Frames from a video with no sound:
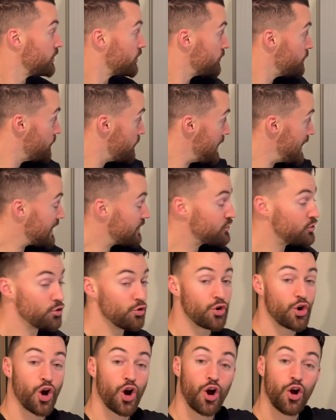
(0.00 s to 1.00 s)
make 2
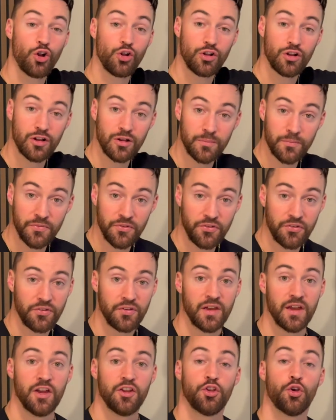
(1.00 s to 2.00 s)

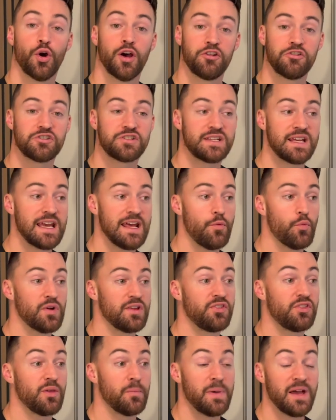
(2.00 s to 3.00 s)
columns. To understand
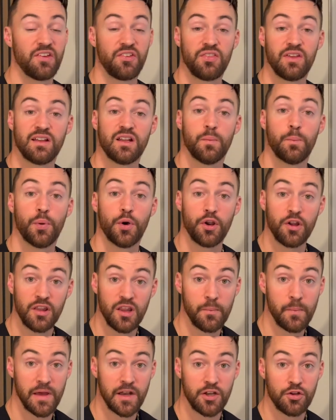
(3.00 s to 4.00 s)
what's the best thing to put on the
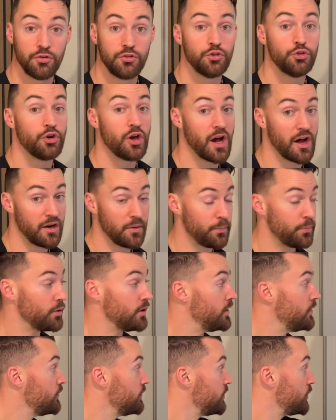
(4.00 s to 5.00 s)
menu, you got to
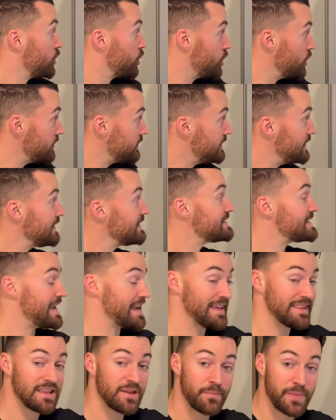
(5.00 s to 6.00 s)
put the good things
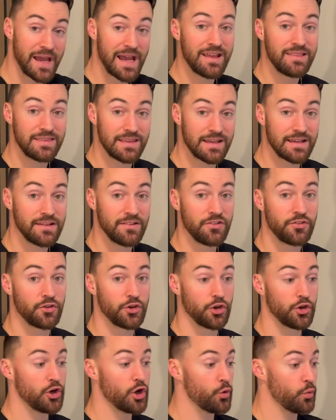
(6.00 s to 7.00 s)
and the bad things, so
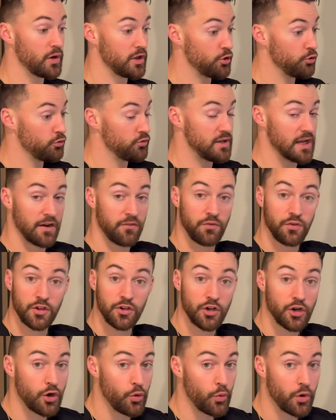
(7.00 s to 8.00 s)
you know what you definitely
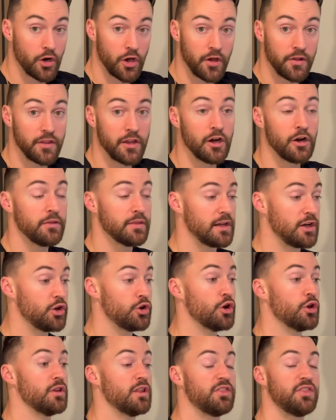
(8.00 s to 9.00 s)
don't want on there, and then you
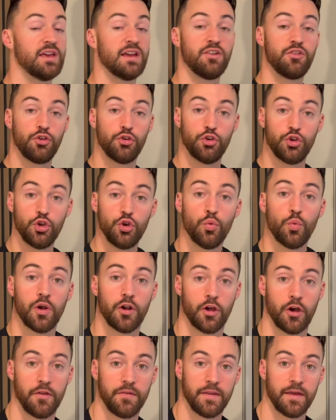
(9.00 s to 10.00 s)
know the things you do want
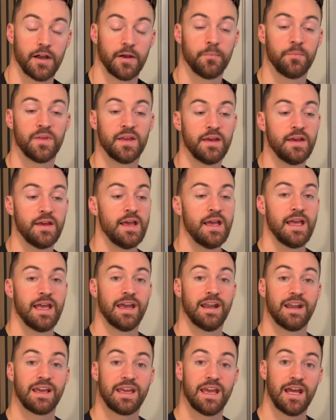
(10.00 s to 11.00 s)
on there.
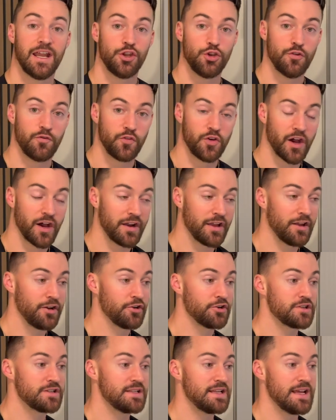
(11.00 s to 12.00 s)
And again, you've got to
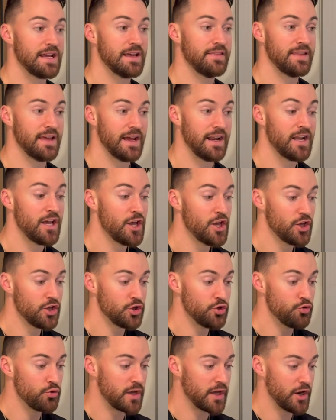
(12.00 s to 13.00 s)
understand that
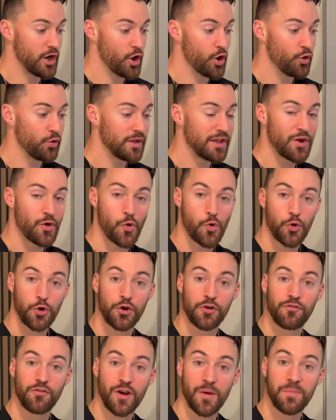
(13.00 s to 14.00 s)
you can only order
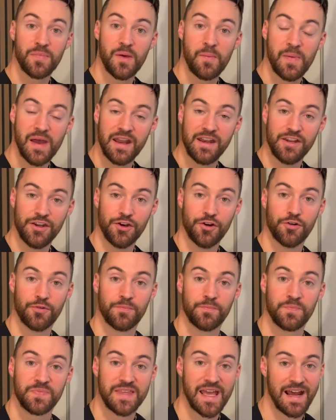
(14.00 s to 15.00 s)
from the menu.
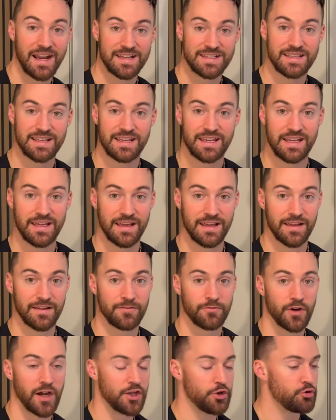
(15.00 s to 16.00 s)
That is the key,
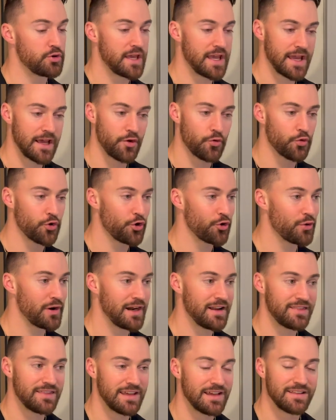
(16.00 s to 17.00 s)
right? You can't order
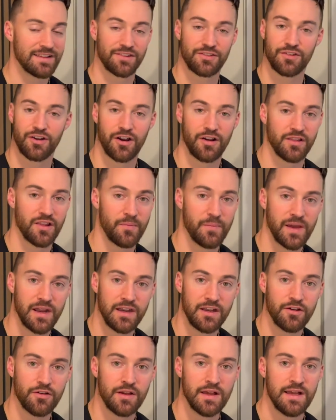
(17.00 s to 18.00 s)
anything that's not on the
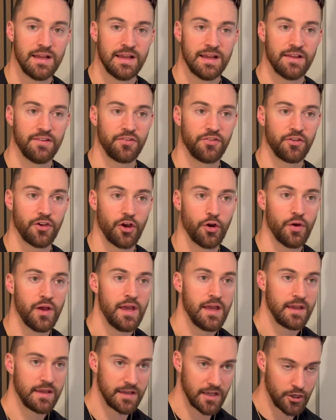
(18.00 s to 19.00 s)
menu, and so
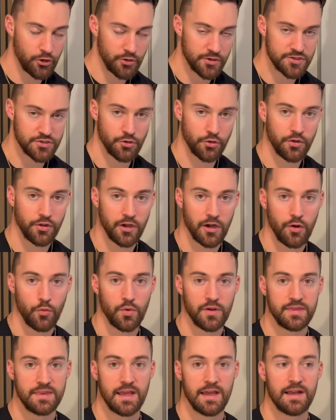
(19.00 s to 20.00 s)
get crystal clear on
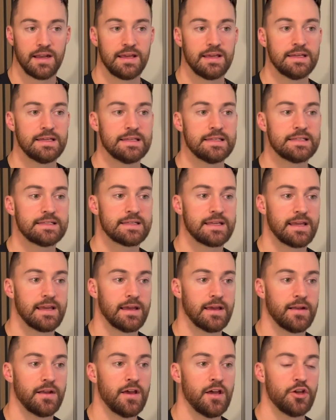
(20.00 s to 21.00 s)
what that is
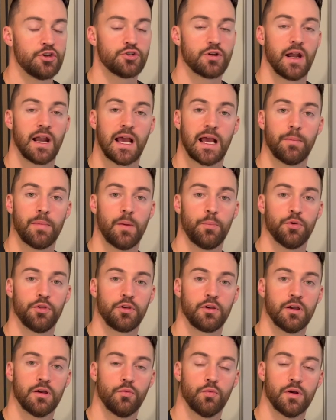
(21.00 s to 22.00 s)
and try to come up with a
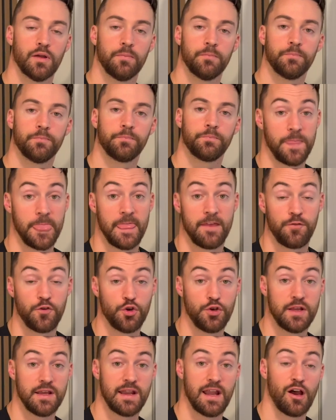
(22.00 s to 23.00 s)
good one. If you
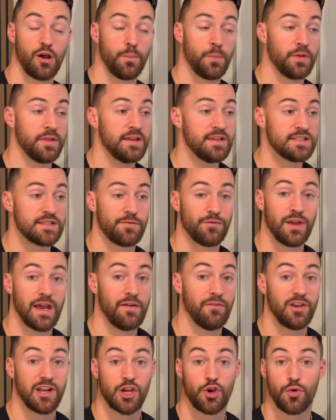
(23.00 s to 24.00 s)
need help on this, if you
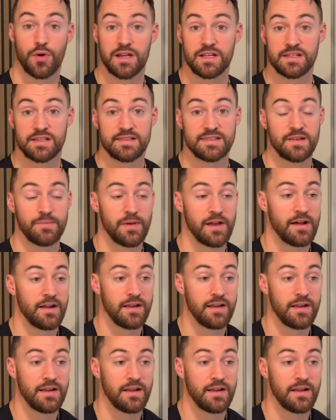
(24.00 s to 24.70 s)
have any questions about